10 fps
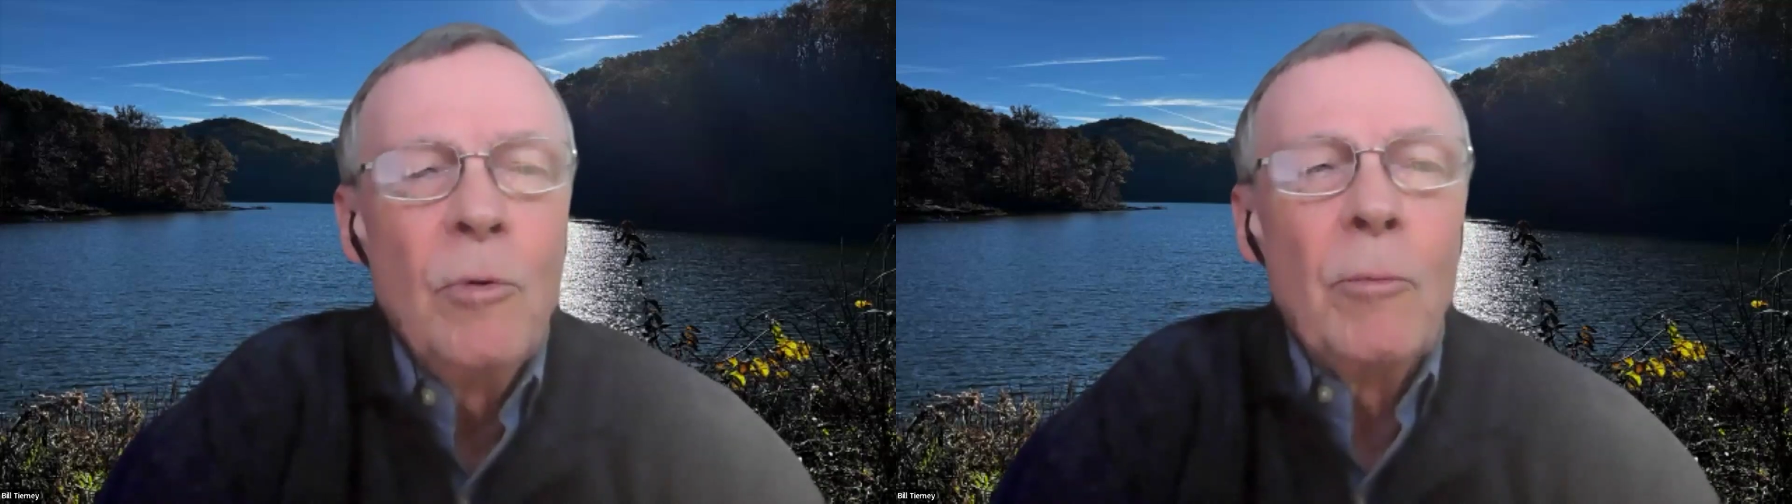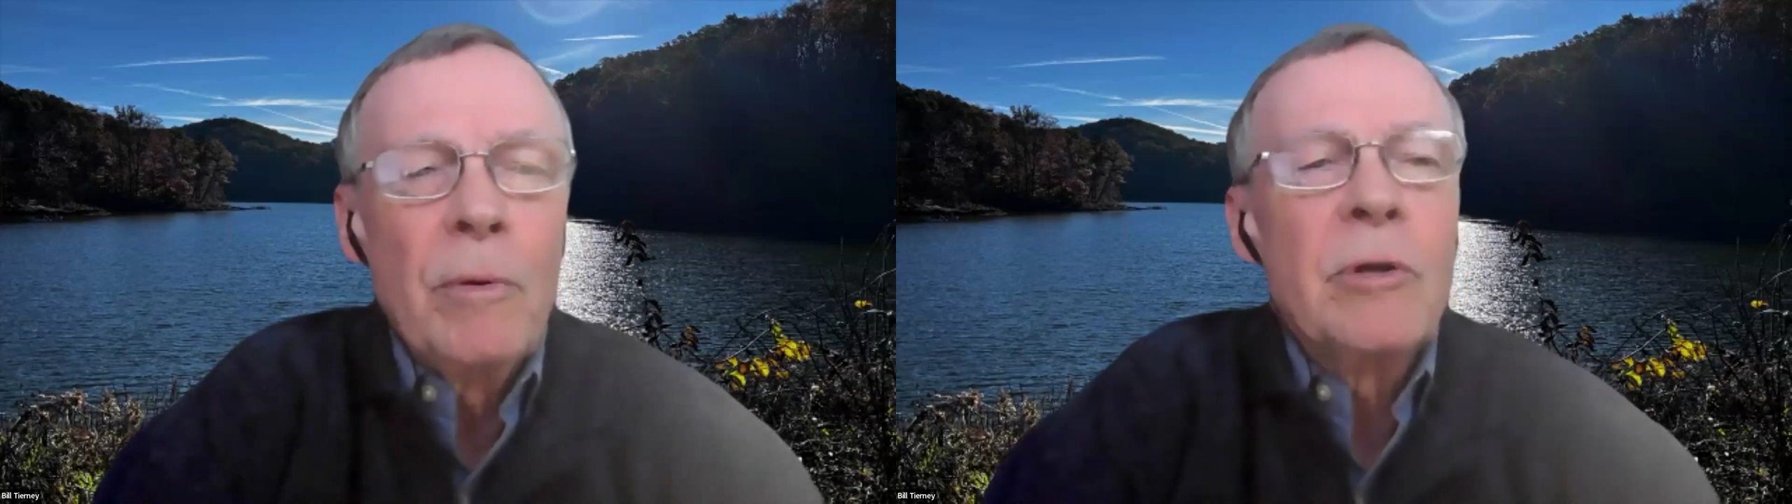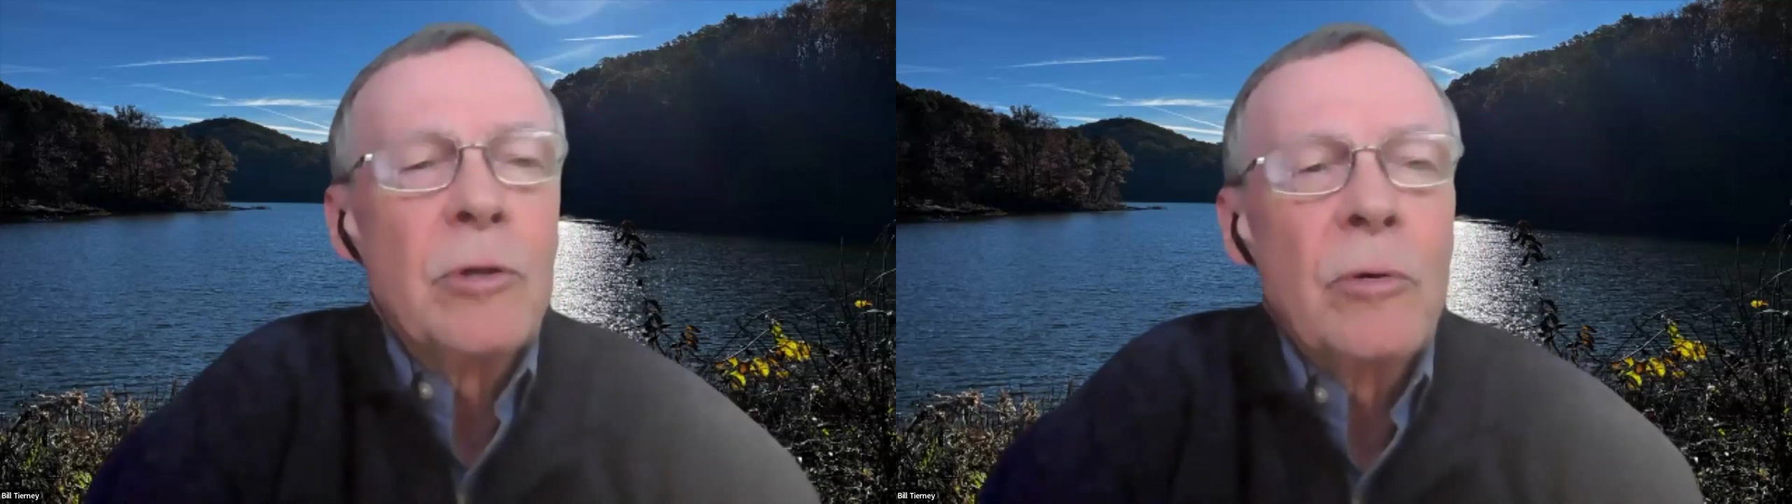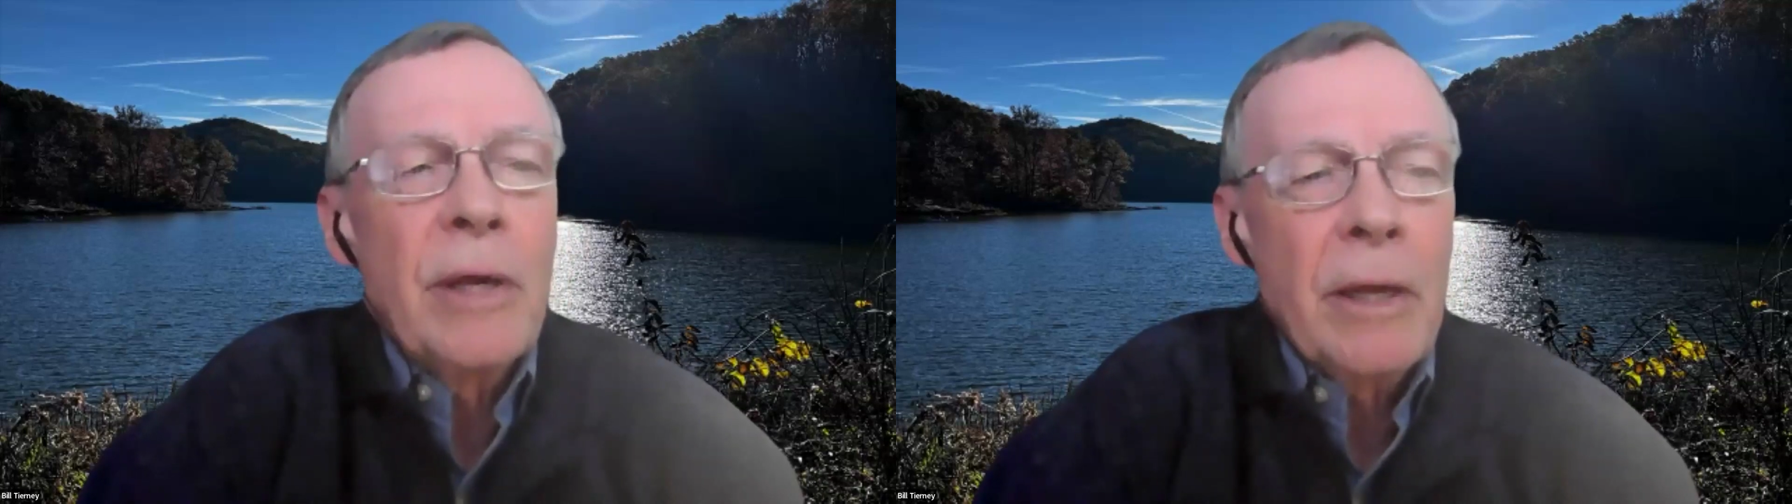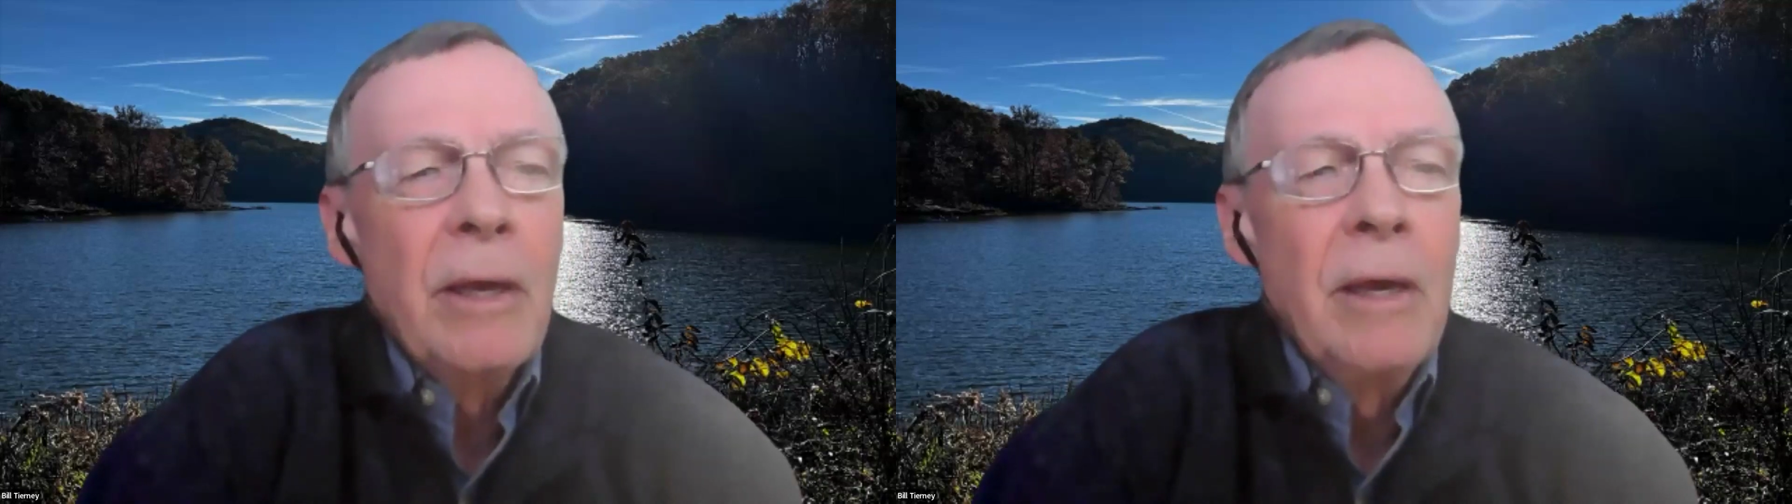what we were
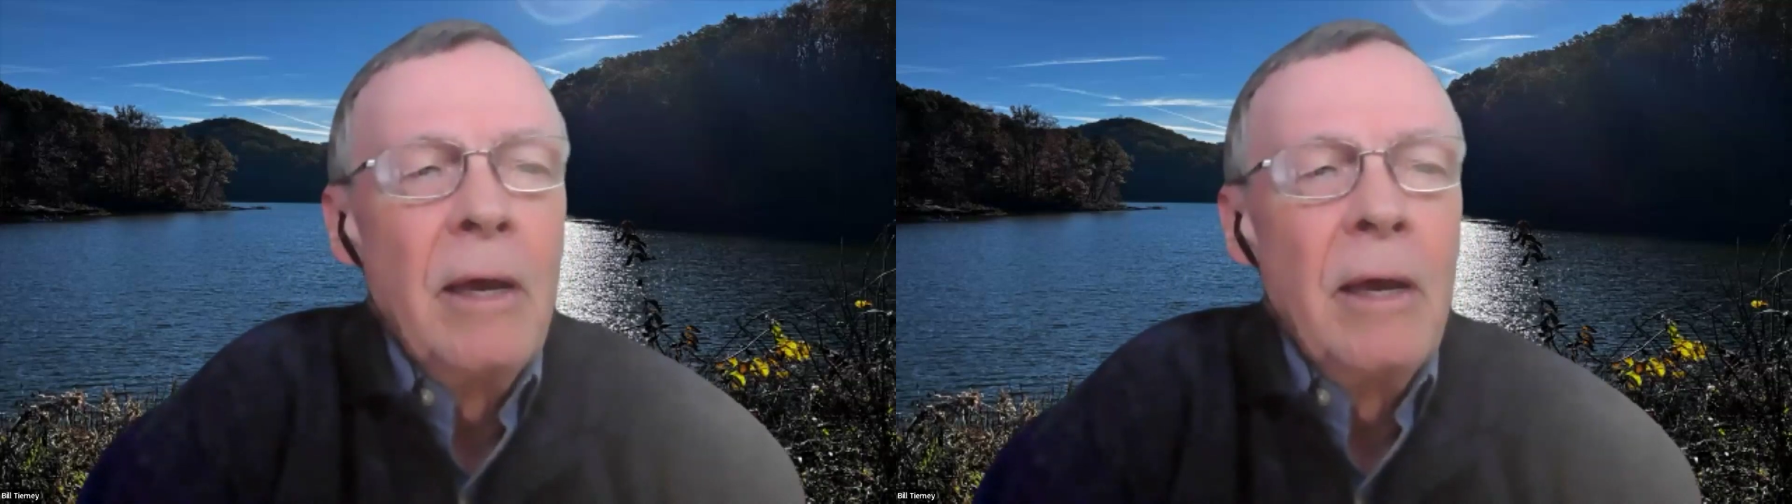doing.